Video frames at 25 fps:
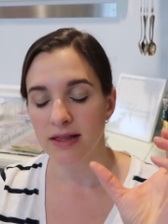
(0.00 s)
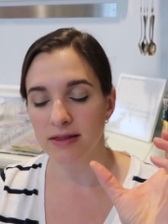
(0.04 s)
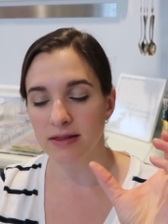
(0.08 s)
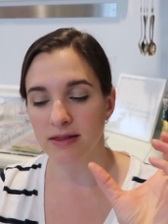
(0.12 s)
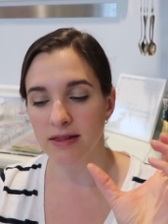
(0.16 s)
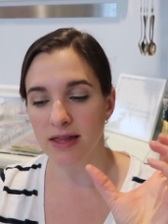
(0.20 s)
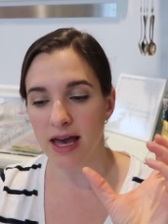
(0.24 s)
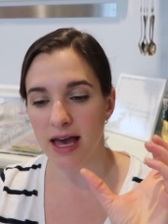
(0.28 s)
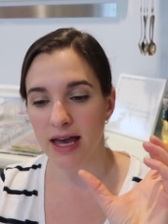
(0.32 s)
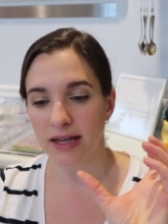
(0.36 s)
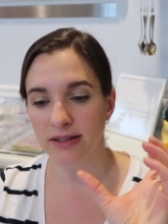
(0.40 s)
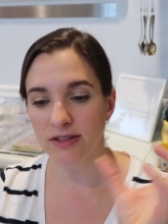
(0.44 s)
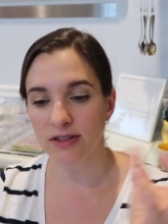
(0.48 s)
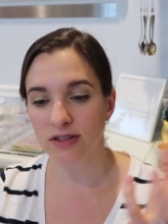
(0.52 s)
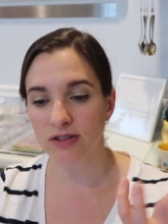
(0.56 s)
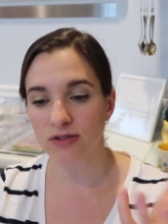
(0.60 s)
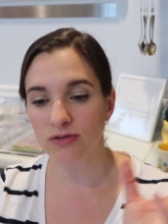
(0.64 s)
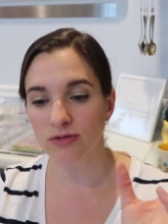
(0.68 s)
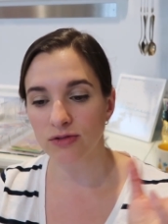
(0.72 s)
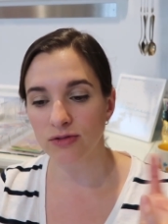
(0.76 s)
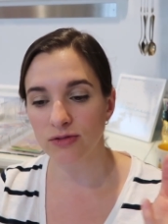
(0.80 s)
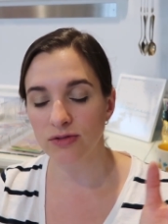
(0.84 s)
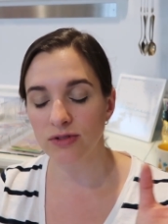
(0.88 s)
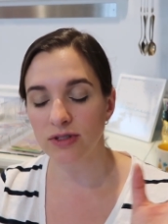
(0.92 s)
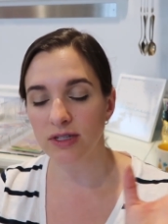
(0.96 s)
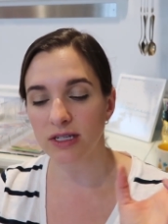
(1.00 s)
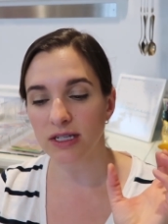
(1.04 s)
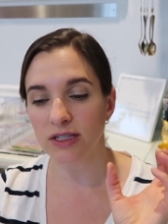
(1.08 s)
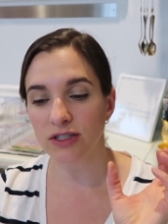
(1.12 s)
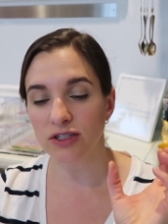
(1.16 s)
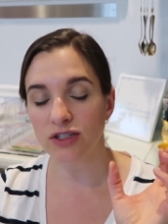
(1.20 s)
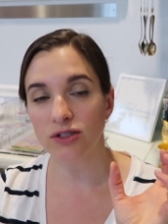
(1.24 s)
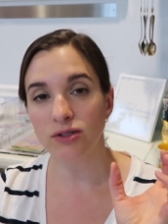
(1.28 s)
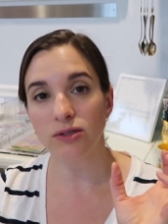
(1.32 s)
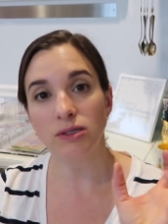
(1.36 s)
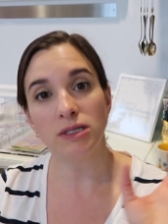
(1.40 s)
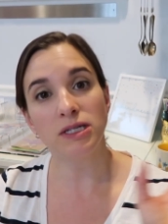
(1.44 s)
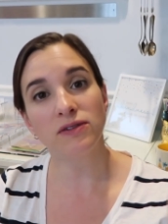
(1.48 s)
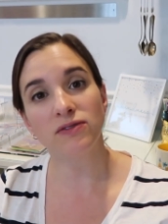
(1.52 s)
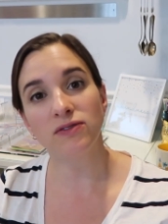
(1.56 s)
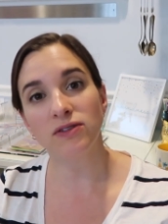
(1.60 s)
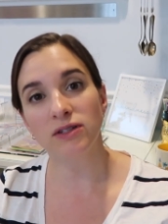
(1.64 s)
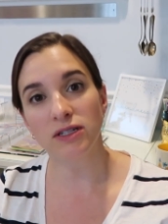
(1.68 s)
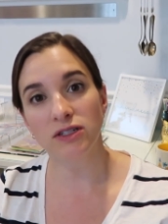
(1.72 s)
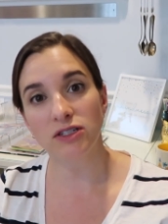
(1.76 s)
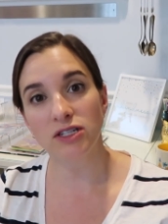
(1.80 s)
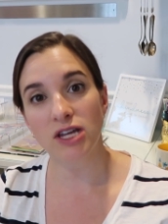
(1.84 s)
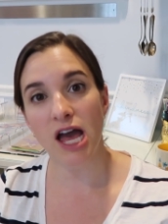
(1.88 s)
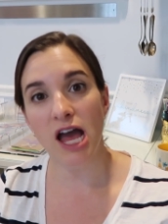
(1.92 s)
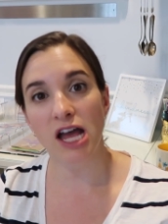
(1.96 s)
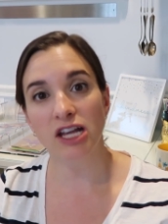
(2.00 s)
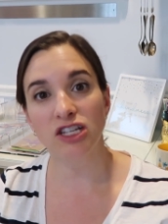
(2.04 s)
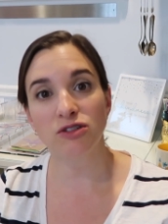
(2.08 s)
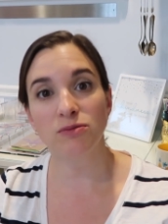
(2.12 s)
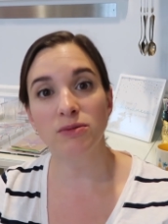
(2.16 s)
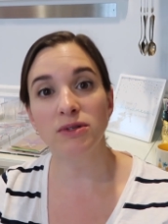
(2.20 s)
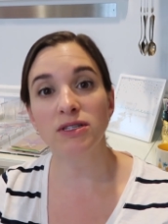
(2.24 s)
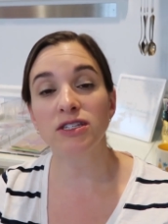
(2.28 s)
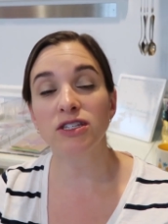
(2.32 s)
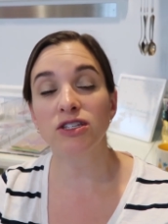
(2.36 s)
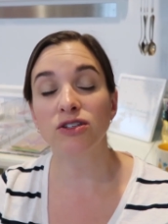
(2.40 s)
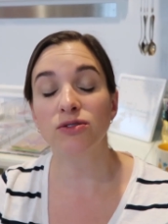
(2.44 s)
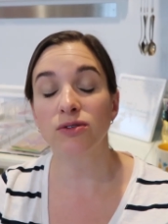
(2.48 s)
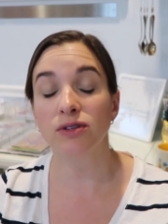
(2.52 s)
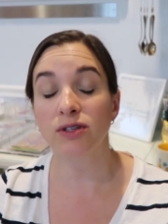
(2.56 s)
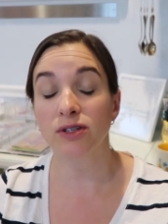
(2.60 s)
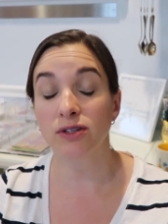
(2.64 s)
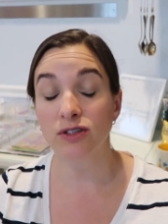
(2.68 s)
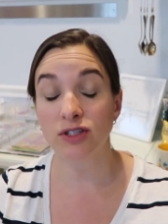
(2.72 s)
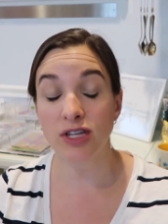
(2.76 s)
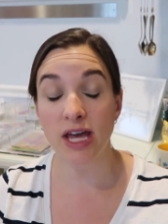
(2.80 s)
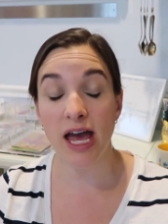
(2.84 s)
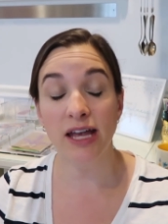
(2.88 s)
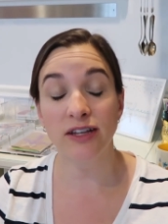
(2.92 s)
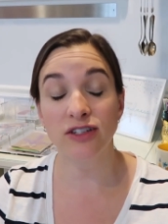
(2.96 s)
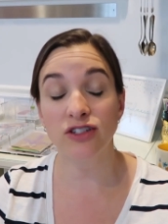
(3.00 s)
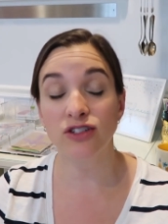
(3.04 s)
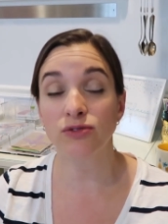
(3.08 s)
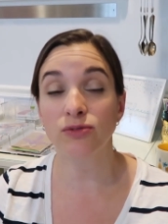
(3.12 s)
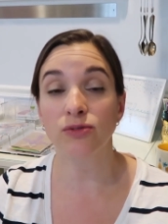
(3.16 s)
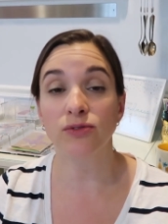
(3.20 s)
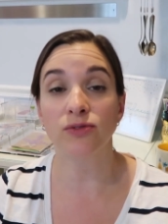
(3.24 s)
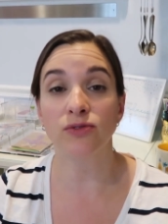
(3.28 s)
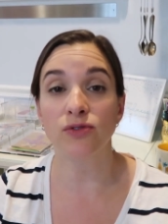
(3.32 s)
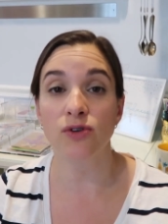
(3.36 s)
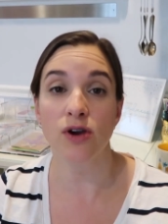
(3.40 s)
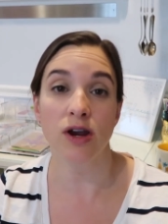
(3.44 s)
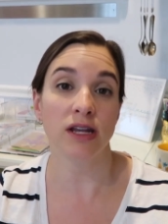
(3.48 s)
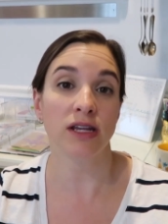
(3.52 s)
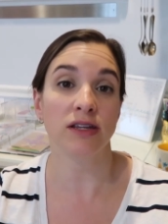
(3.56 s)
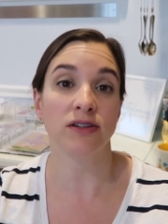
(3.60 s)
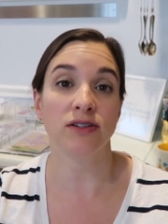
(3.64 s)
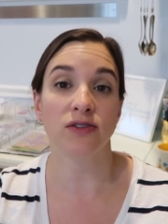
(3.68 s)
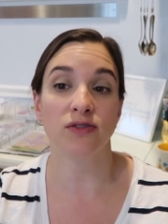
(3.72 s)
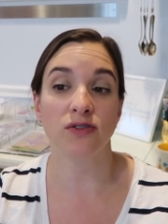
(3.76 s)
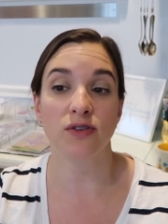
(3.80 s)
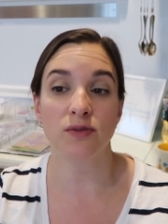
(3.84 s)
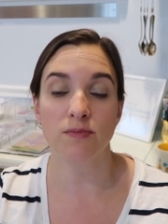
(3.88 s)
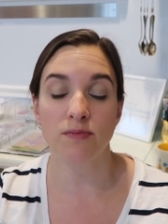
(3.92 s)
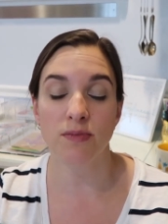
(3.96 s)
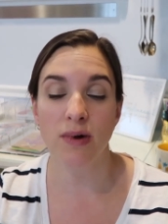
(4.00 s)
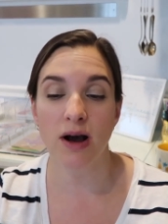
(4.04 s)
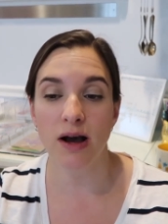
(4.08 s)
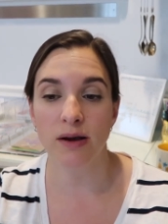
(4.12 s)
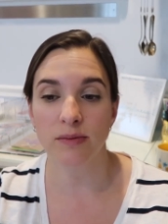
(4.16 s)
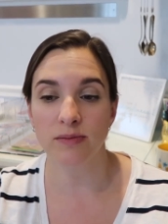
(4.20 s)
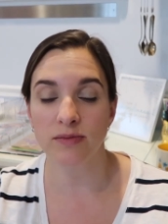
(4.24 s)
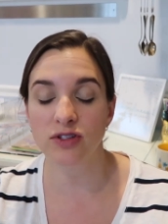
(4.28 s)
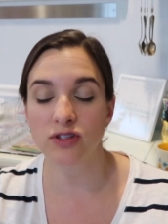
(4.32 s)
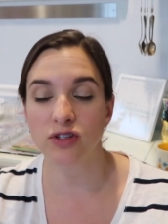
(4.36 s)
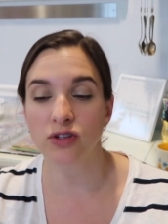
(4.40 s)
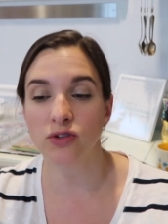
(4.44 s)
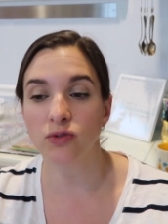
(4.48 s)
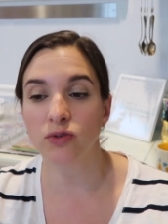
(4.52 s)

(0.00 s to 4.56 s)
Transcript: that screws into different attachments to attach to a variety of different pumps.